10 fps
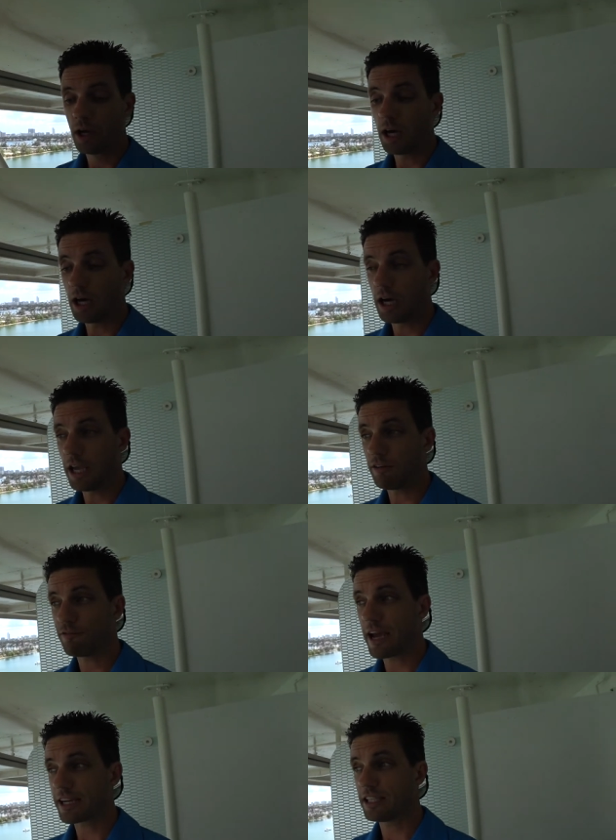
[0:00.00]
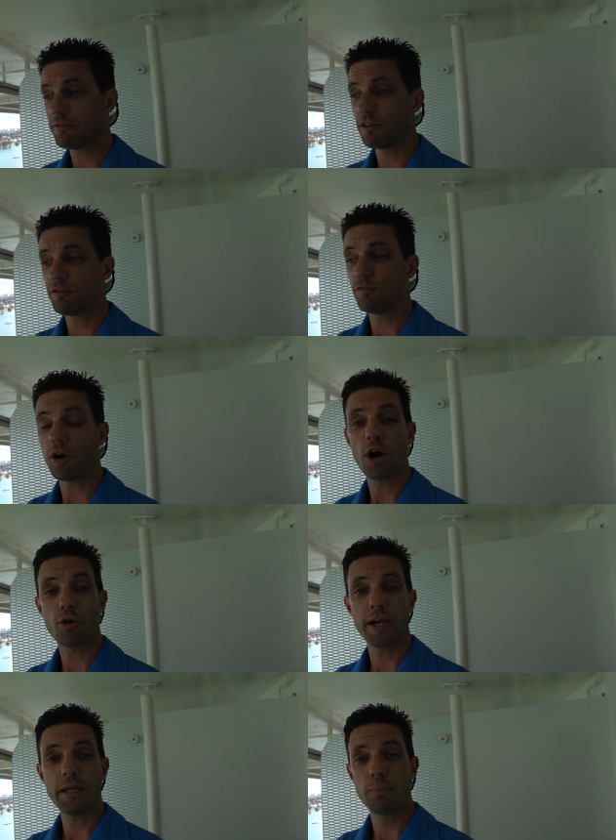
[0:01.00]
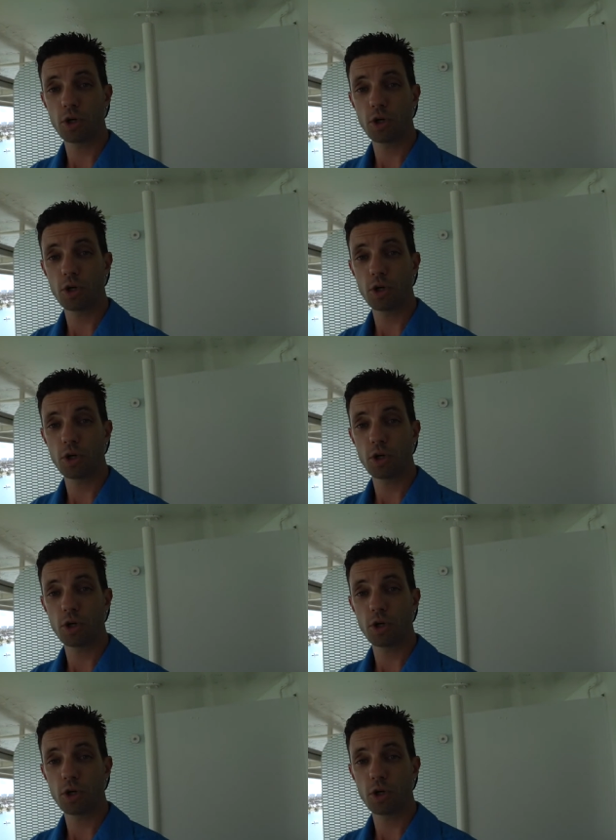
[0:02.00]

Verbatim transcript: Uh, in fact, even if you've already